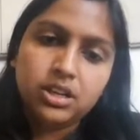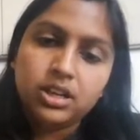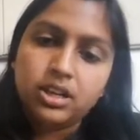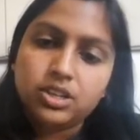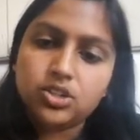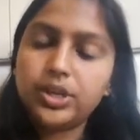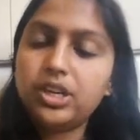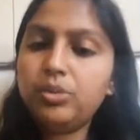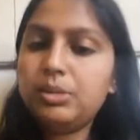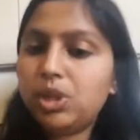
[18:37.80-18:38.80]
So
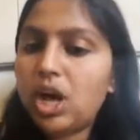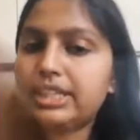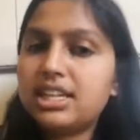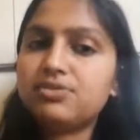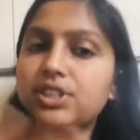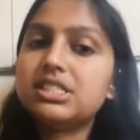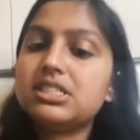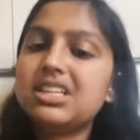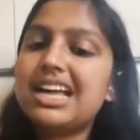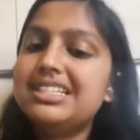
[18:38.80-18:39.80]
here we plot this for
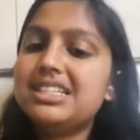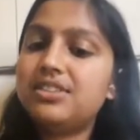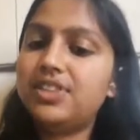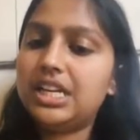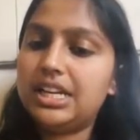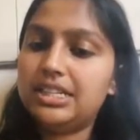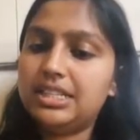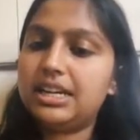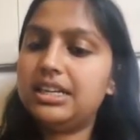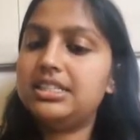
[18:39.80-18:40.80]
slices of the data
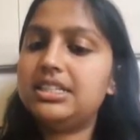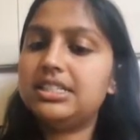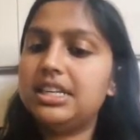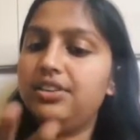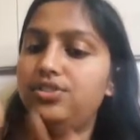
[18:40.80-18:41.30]
set consisting of